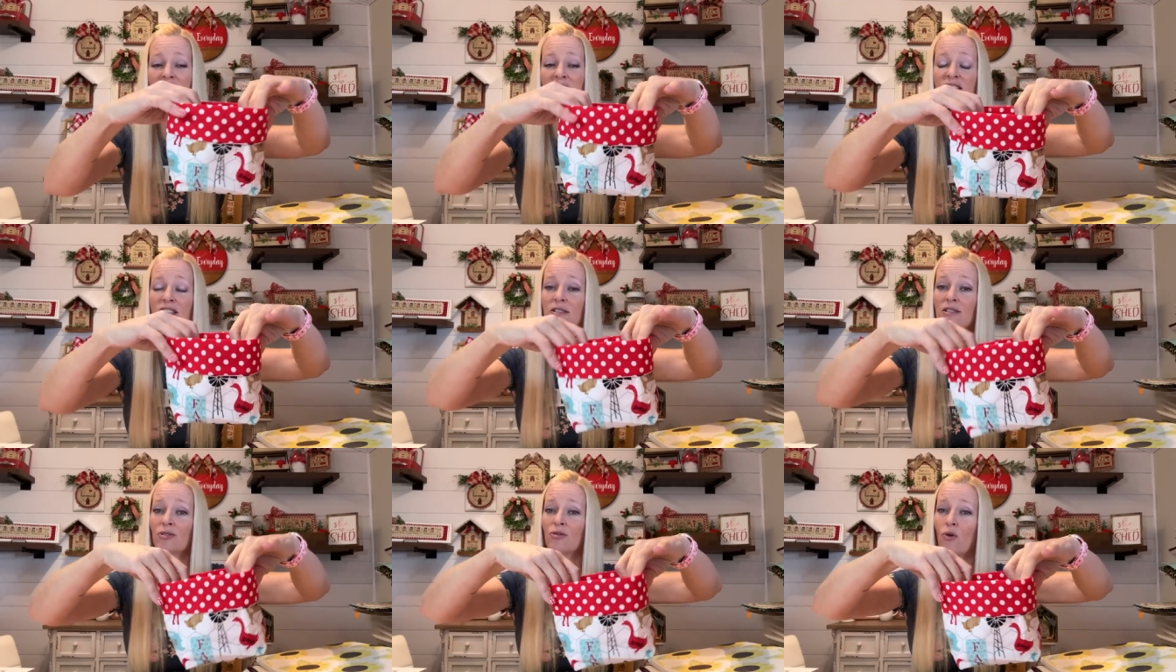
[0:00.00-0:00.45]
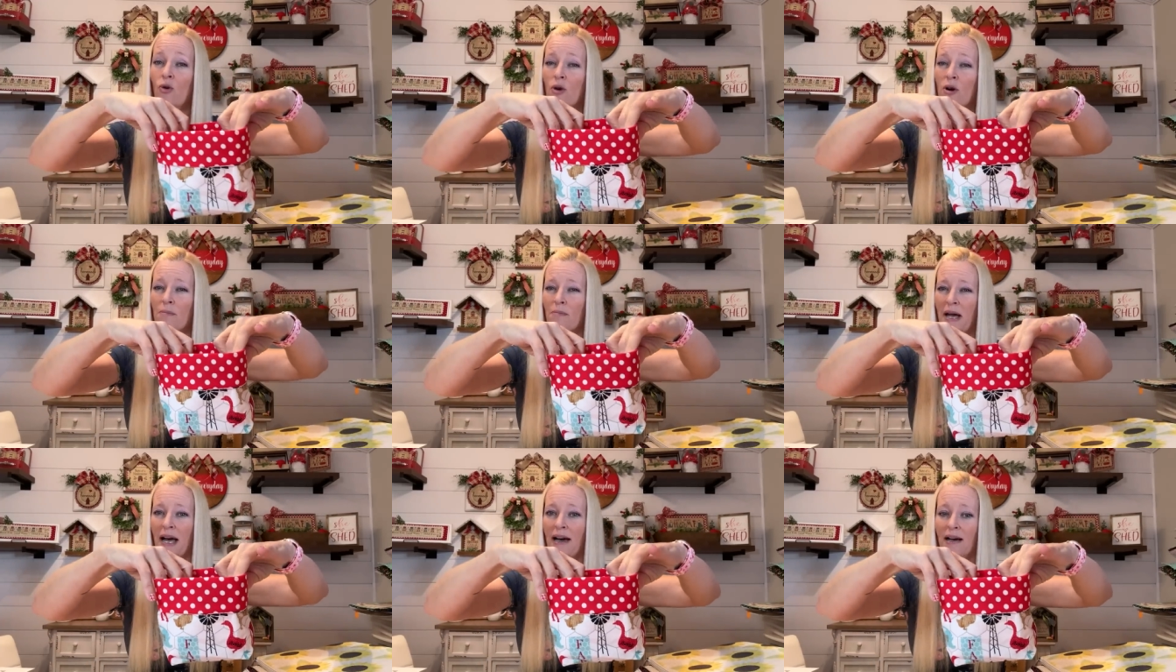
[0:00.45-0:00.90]
it's a little
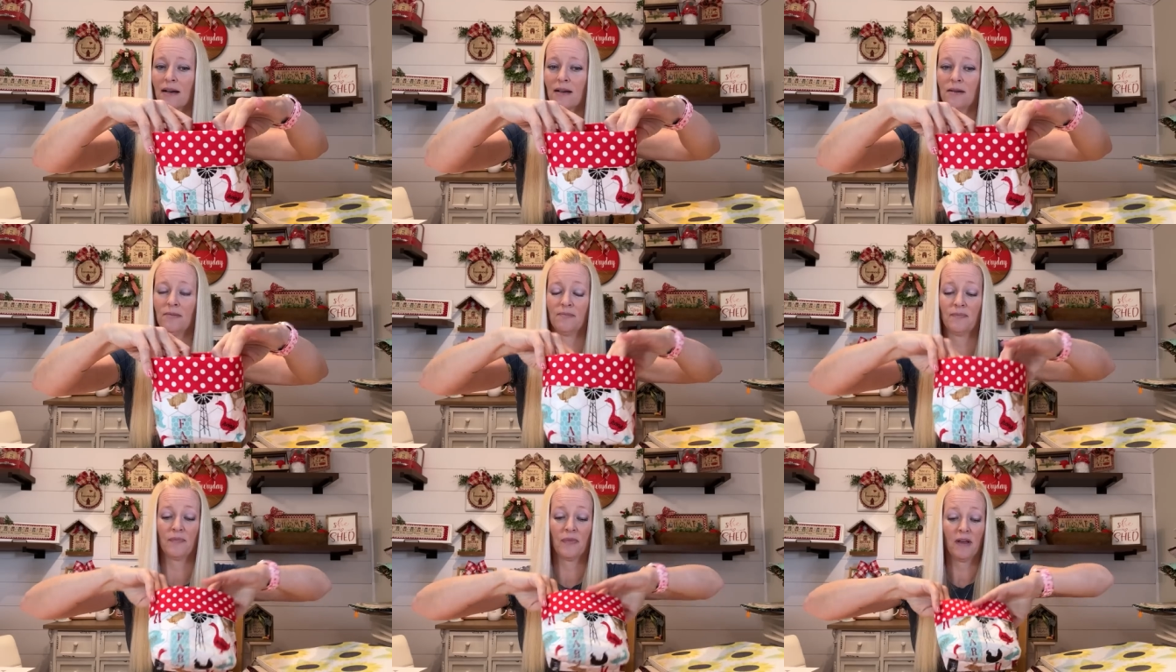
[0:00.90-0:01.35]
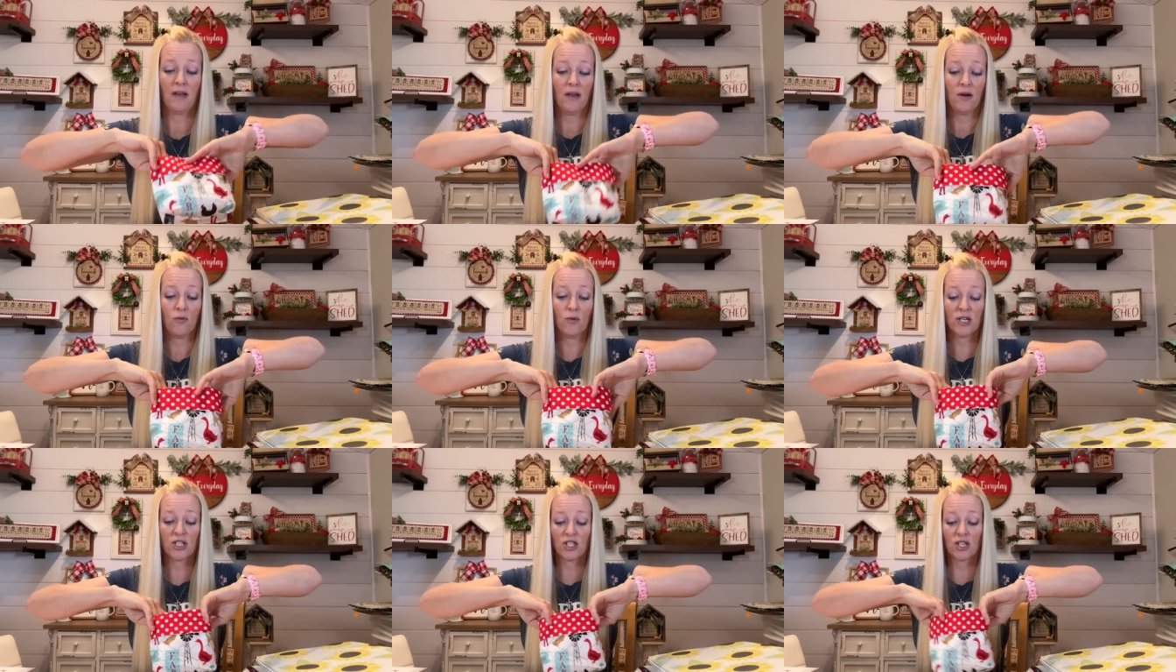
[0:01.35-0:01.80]
ort bag
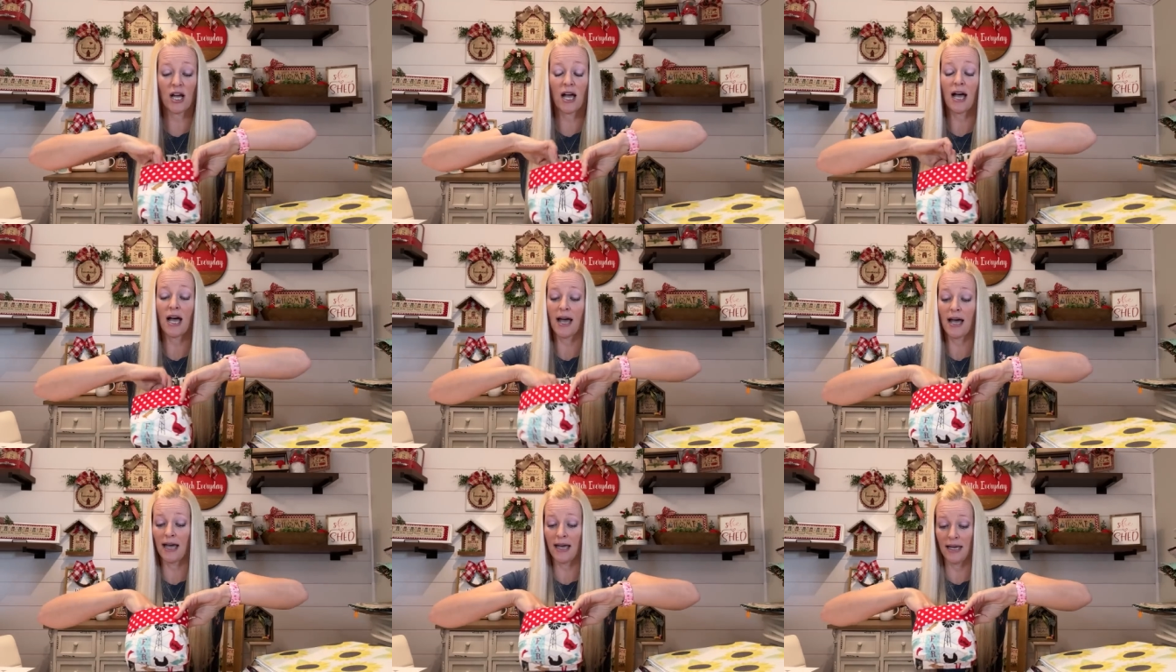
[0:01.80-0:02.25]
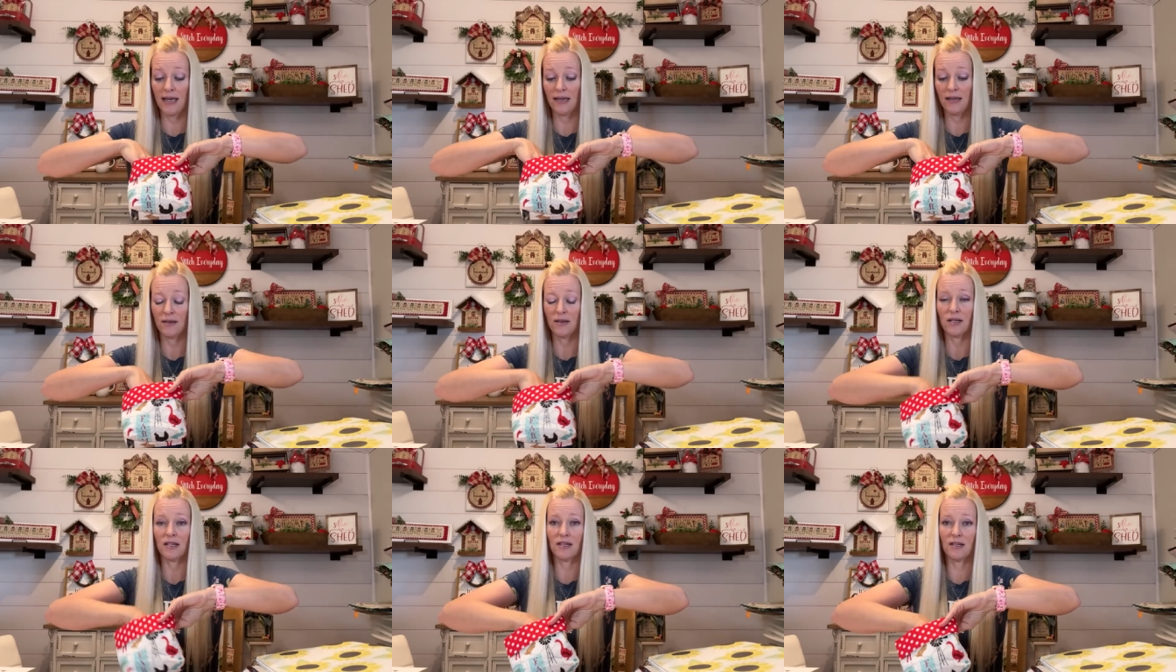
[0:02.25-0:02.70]
which
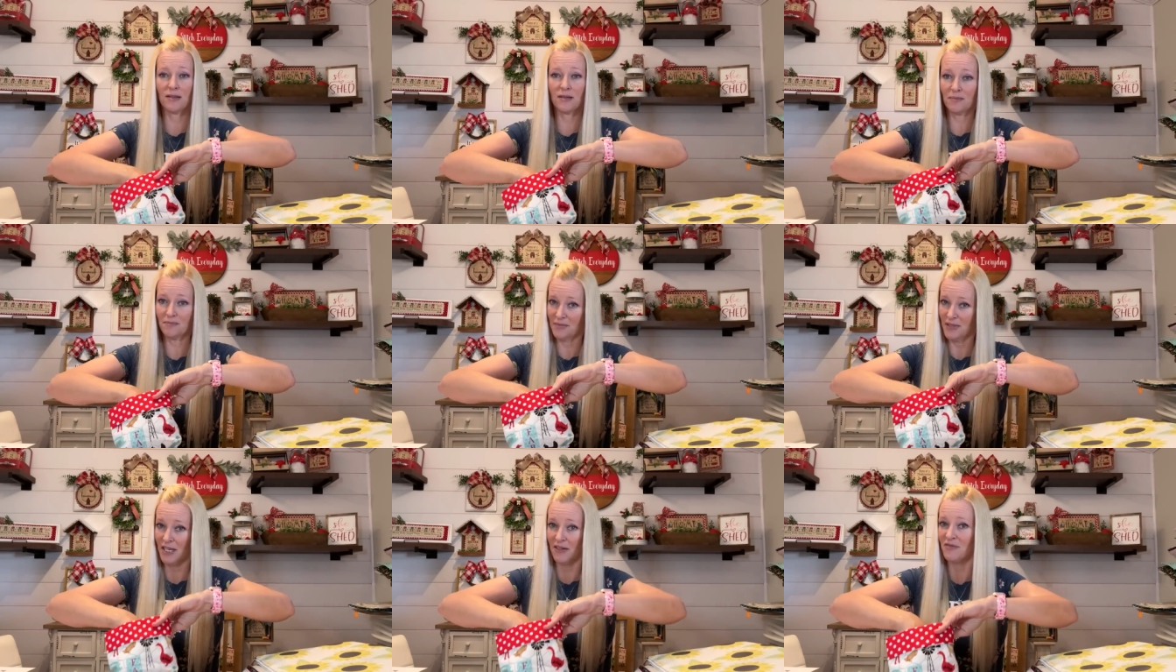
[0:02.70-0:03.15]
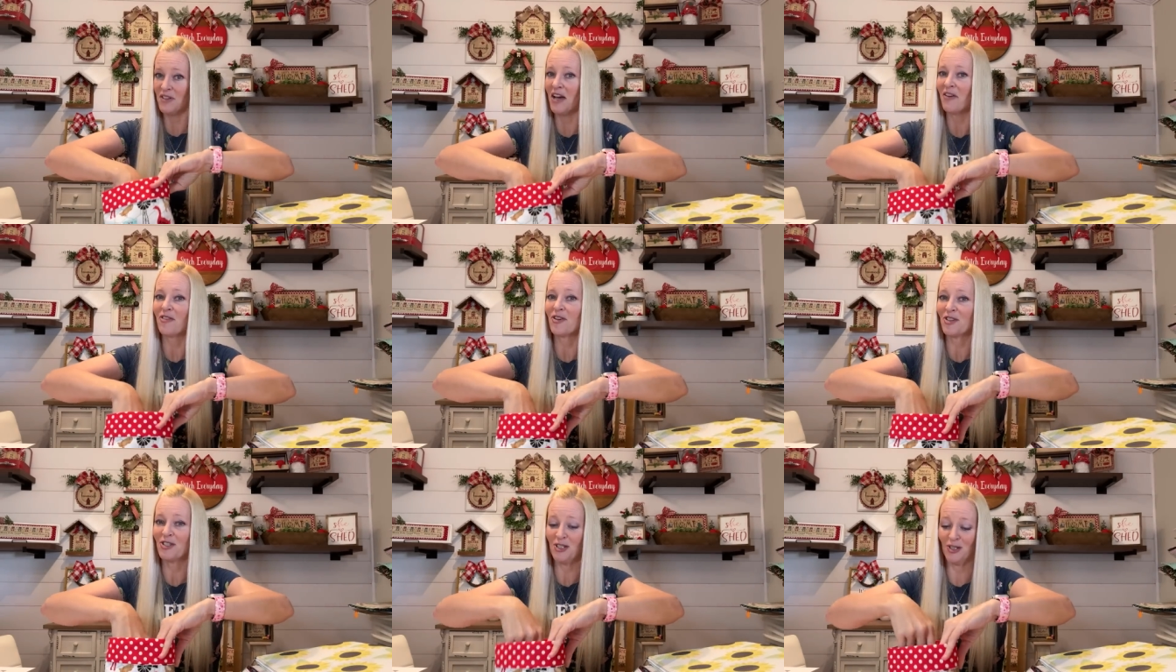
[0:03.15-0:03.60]
I have
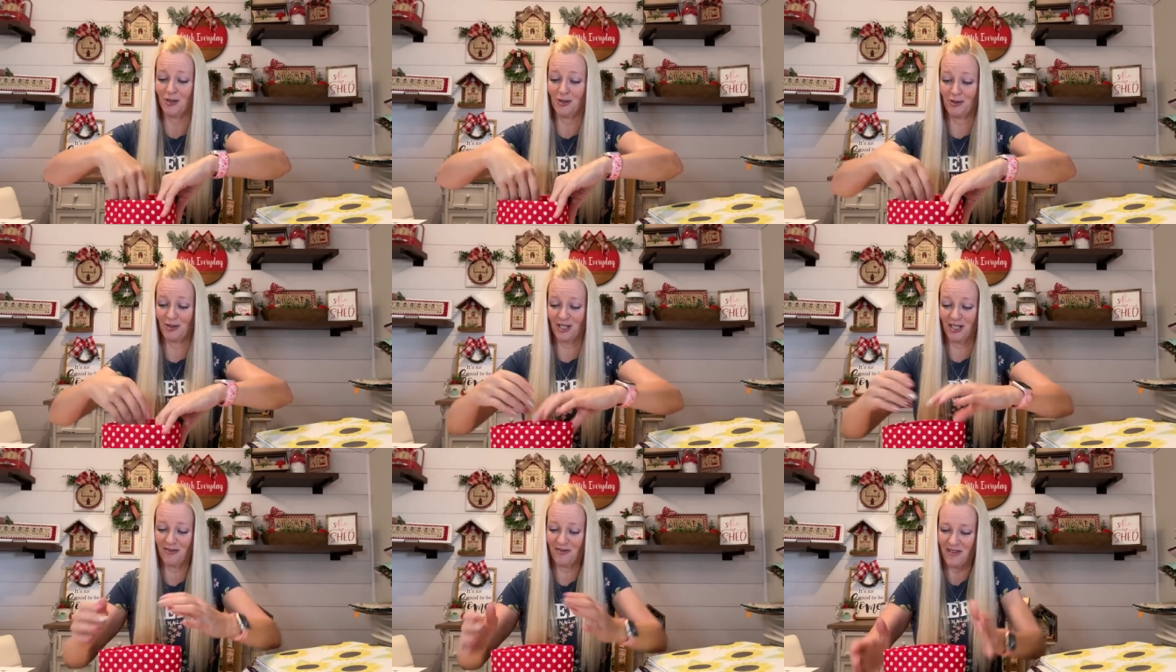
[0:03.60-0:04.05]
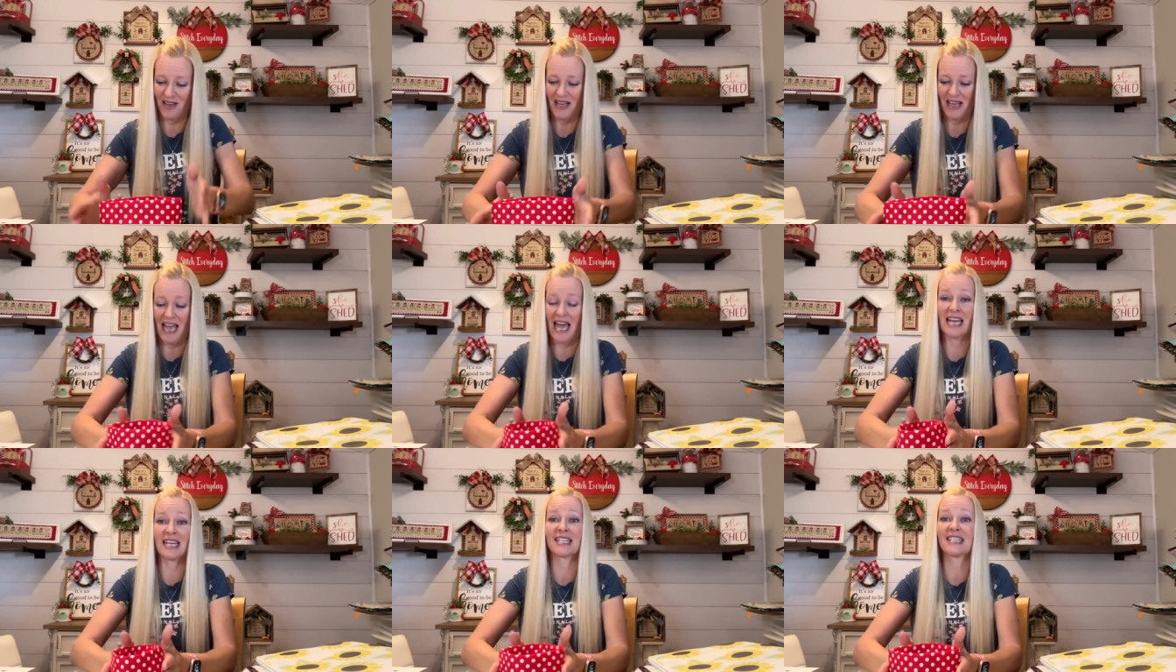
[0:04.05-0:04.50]
never used, if
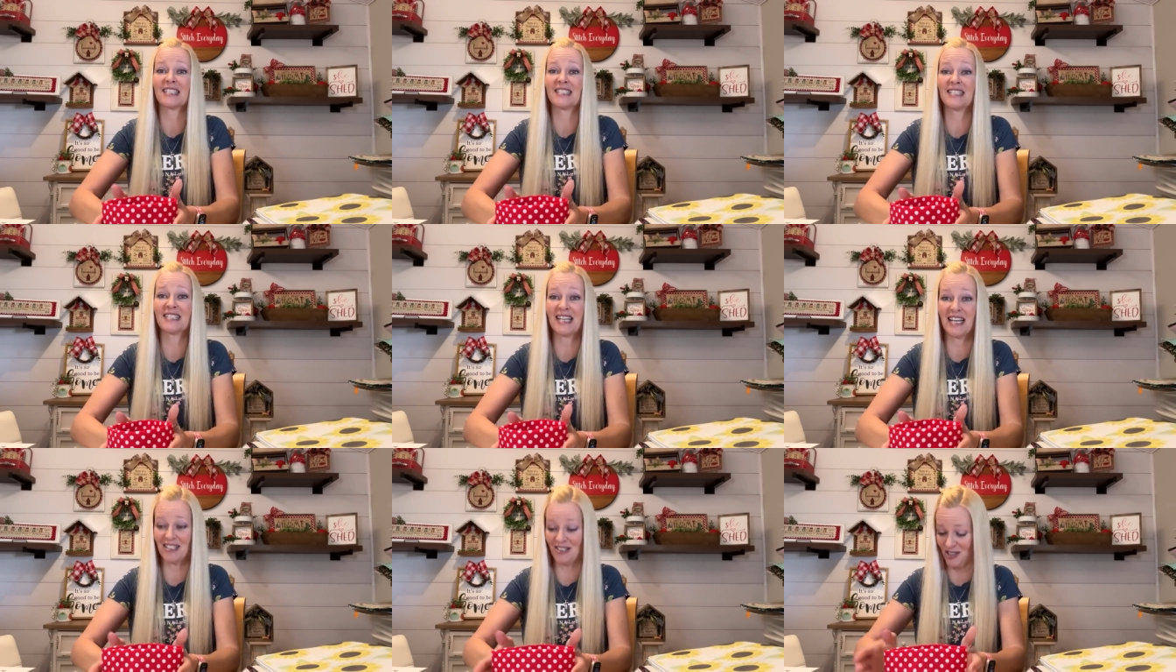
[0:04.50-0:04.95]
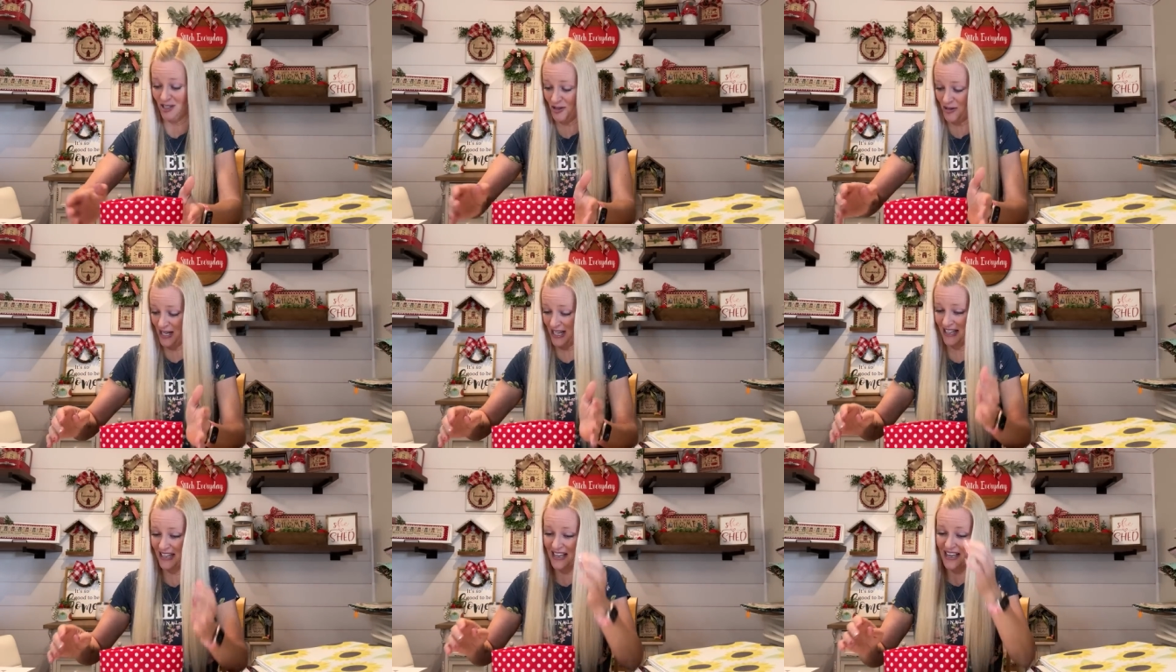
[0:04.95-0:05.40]
Anna can attest to
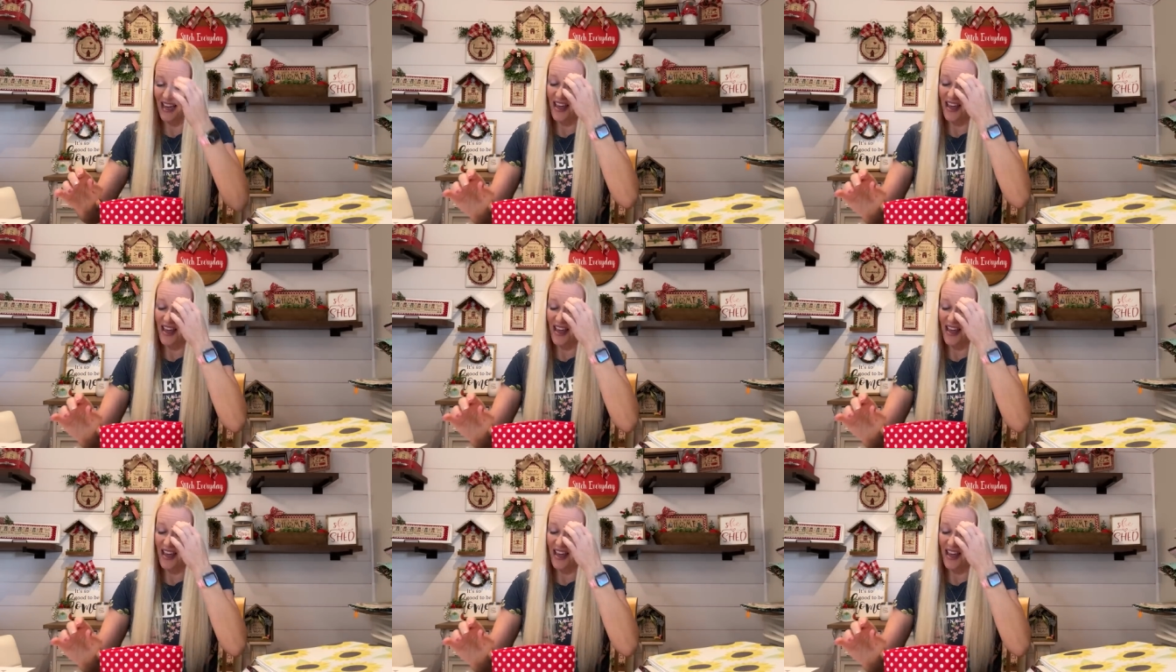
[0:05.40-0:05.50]
it,